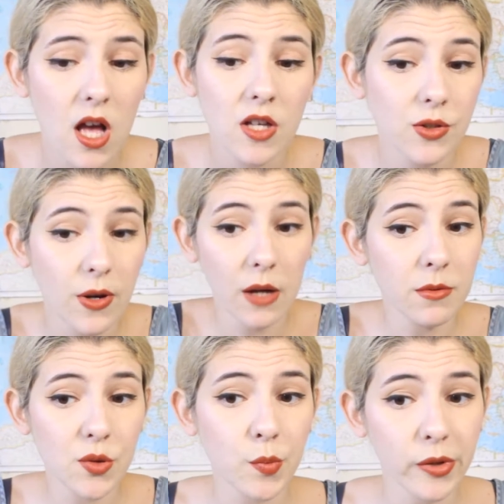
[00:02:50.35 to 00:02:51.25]
So I
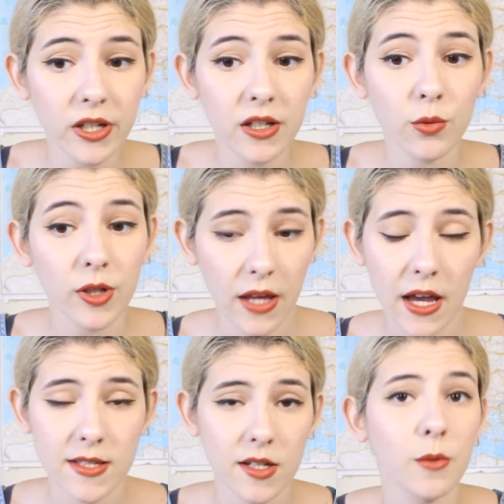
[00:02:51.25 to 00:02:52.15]
was pretty
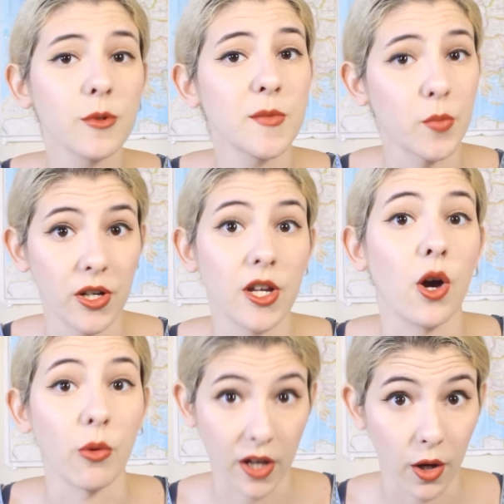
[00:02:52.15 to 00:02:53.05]
relaxed and I was pretty
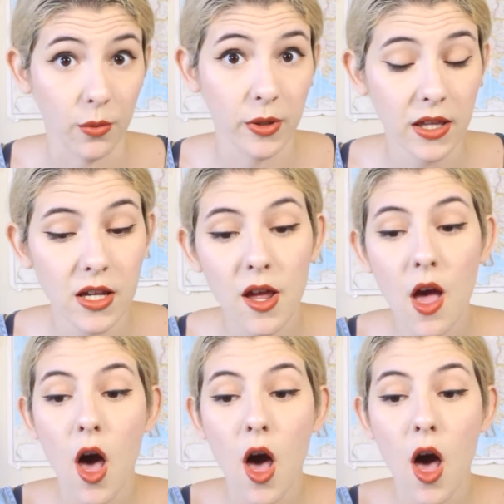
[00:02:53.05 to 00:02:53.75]
okay with it.